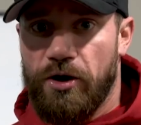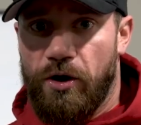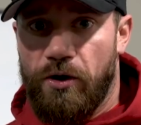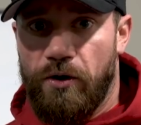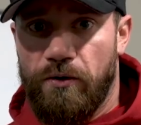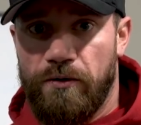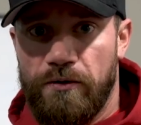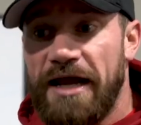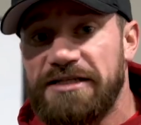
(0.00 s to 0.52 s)

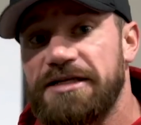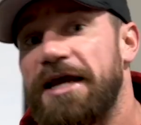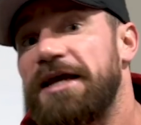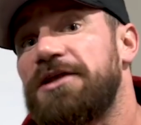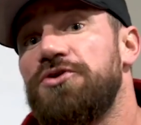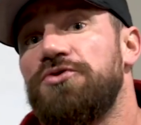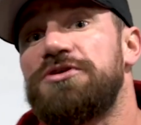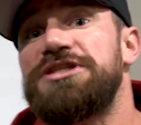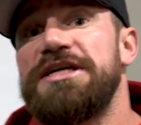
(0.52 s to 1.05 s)
goal. It's
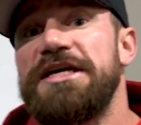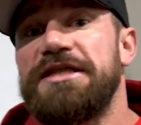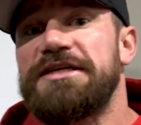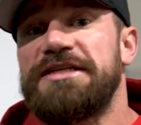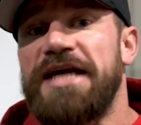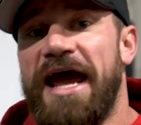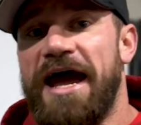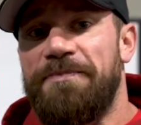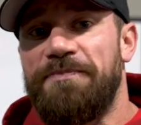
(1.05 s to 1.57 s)
like you see
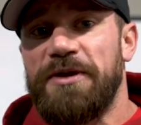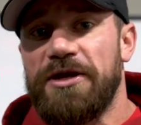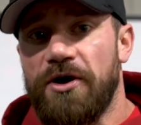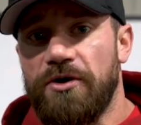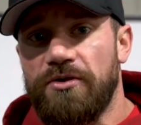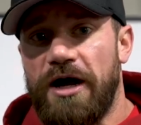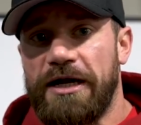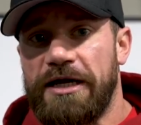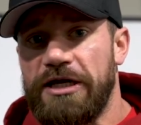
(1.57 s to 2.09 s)
this
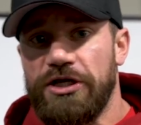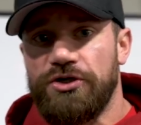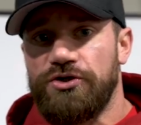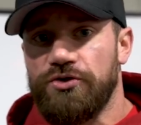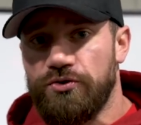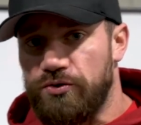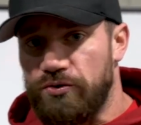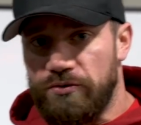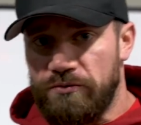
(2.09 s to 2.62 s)
happy-go-lucky
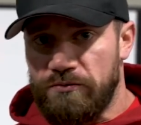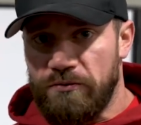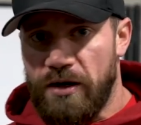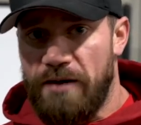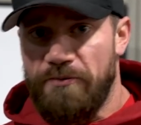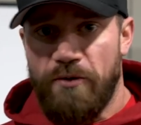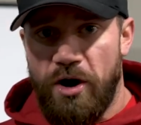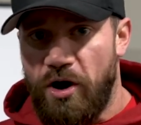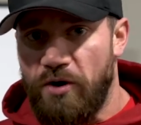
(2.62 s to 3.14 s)
dude.
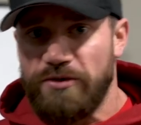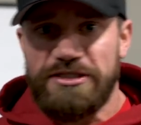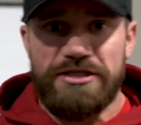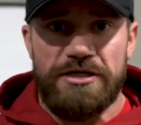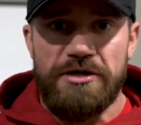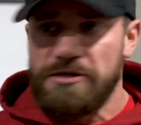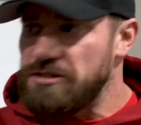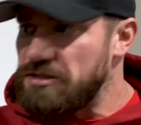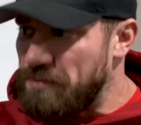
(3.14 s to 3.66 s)
I'm always
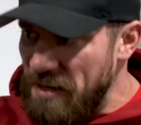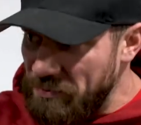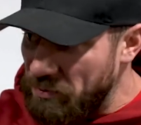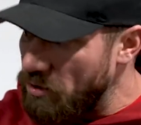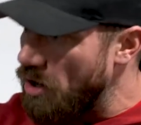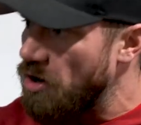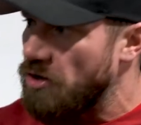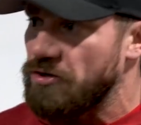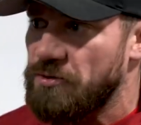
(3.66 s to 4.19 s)

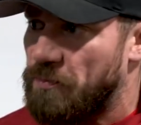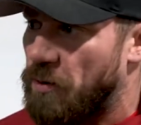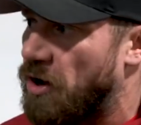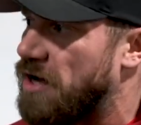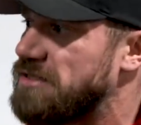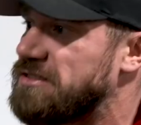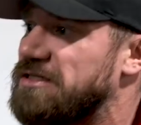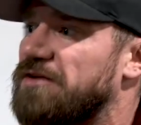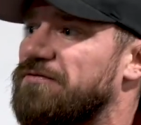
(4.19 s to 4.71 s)
people, oh, you're
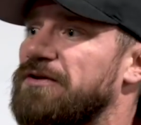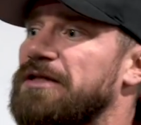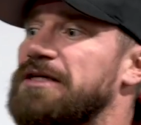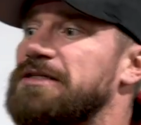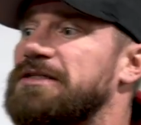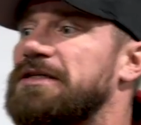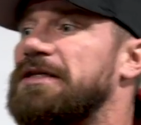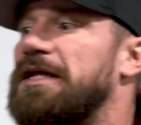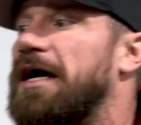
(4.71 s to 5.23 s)
positive and
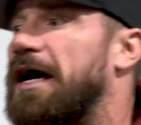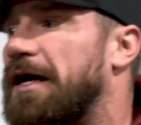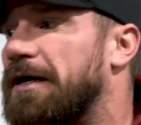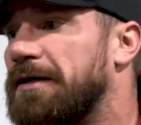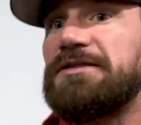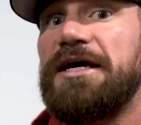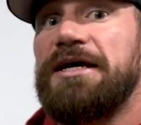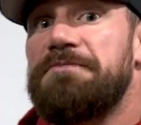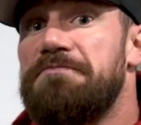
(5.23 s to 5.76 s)
this and
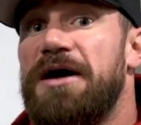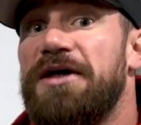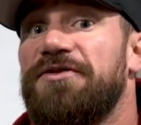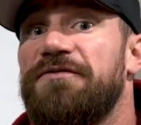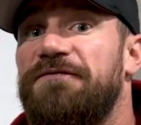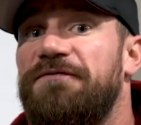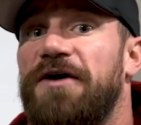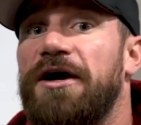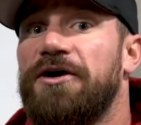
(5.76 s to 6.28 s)
that. It's like
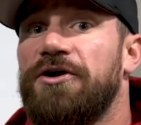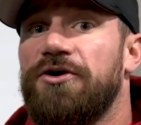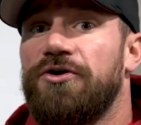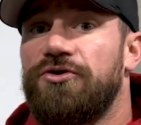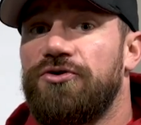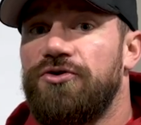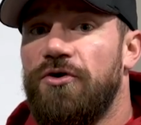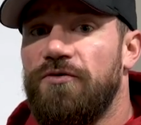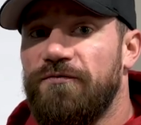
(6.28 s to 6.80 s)

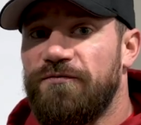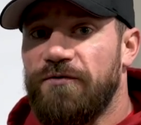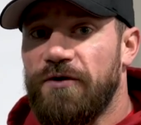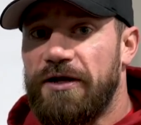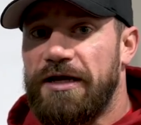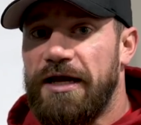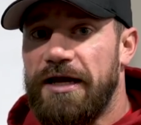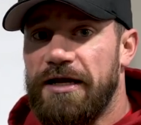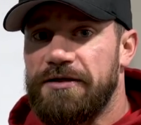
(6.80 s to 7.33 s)
motherfucker. Don't
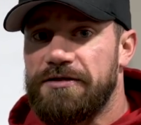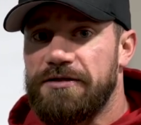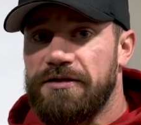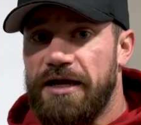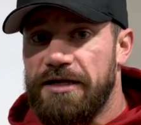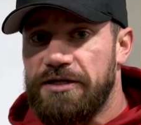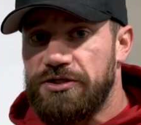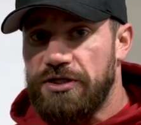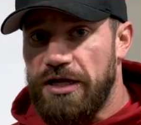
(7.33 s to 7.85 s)
forget,
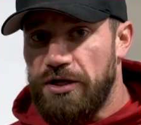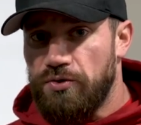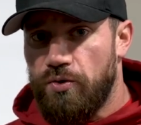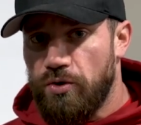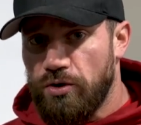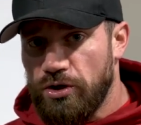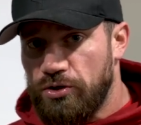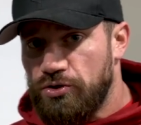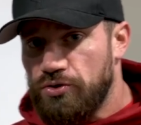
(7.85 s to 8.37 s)
like, to, in
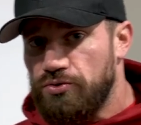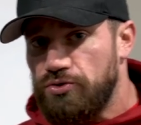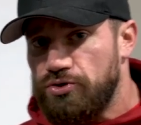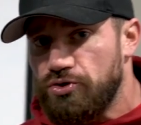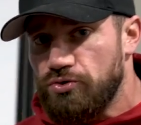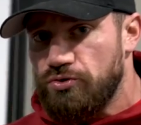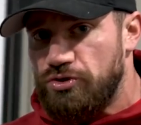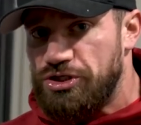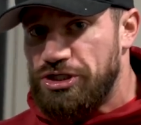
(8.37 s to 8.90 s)
order to
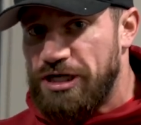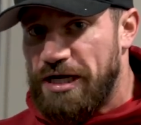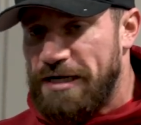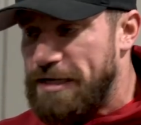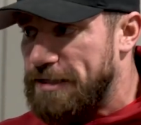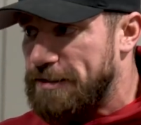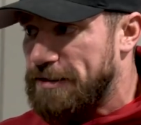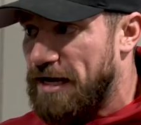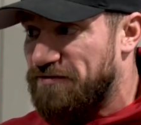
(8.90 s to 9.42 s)
do shit
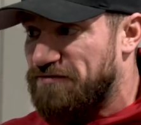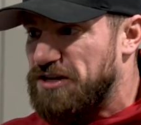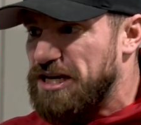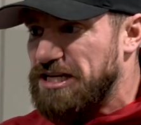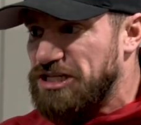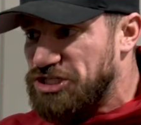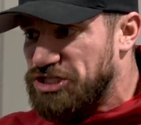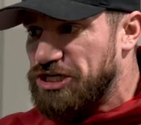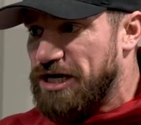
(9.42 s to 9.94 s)
in life,
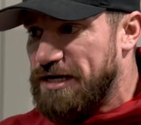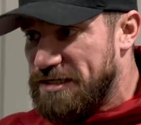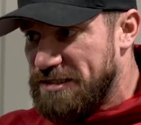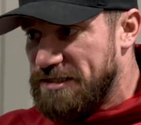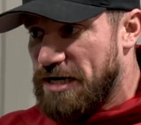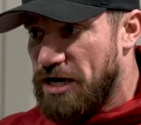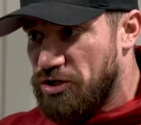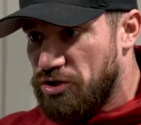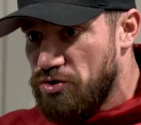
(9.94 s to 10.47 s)
get
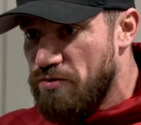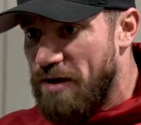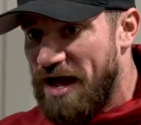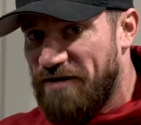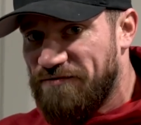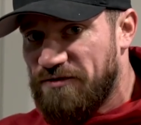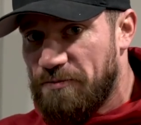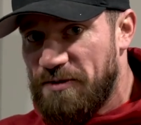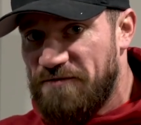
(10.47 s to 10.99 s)
shit done. You
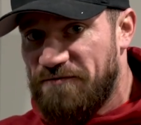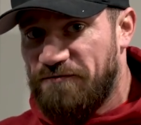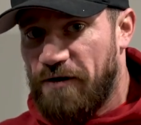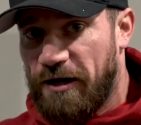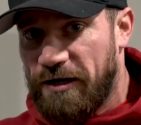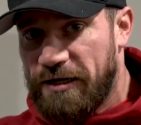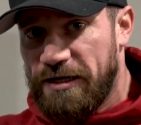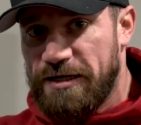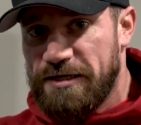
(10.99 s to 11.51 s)
have to be
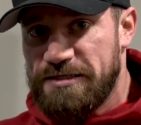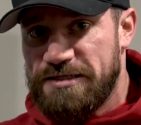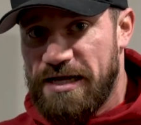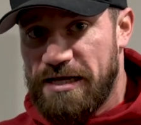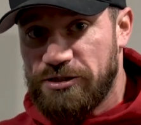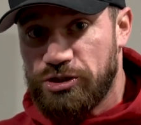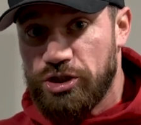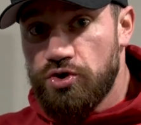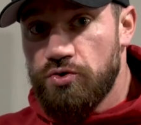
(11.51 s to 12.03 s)
fucking
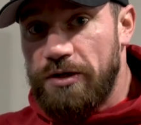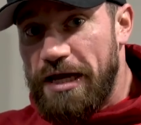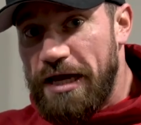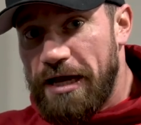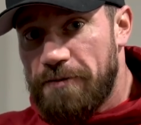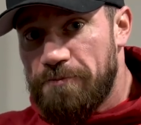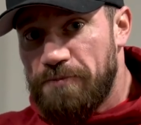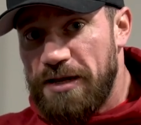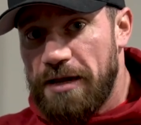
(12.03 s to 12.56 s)
intense. You
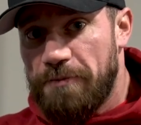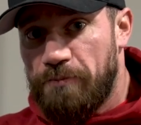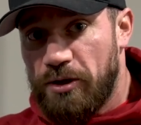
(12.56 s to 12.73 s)
can't be a